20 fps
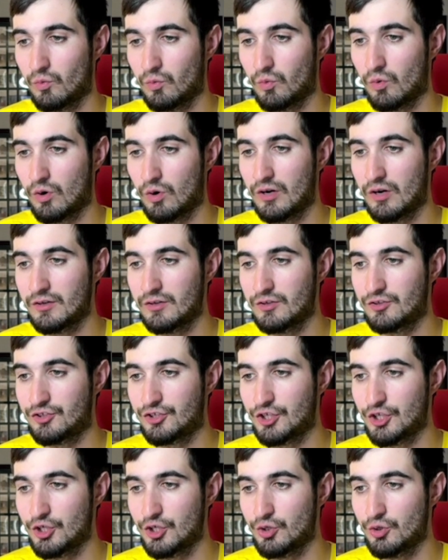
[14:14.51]
1,
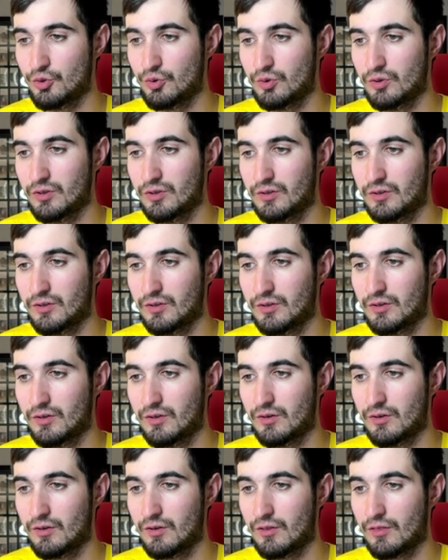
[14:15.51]
2,
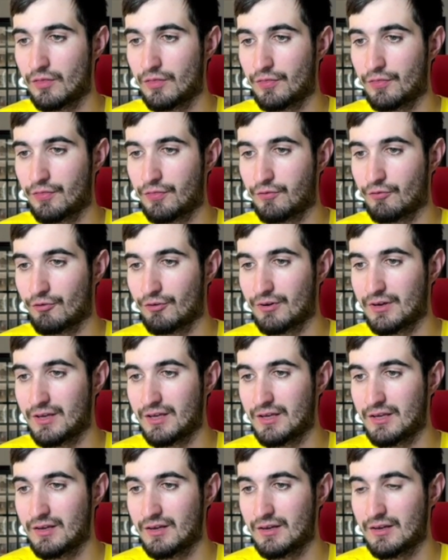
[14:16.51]

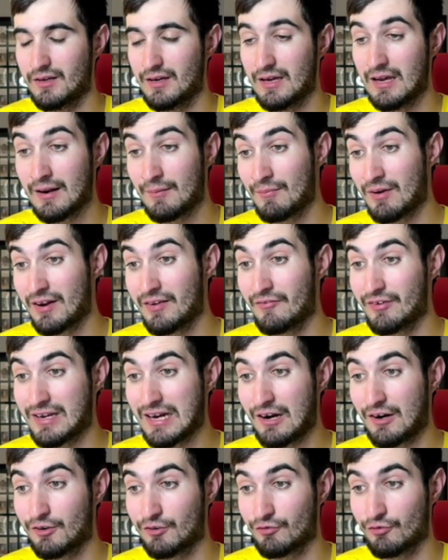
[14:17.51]
3, and I'm not even
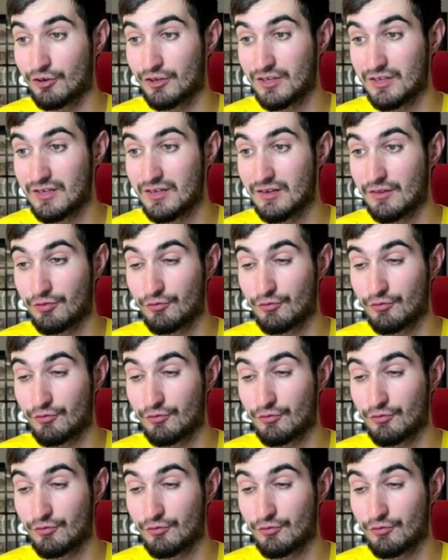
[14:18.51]
counting his rookie year.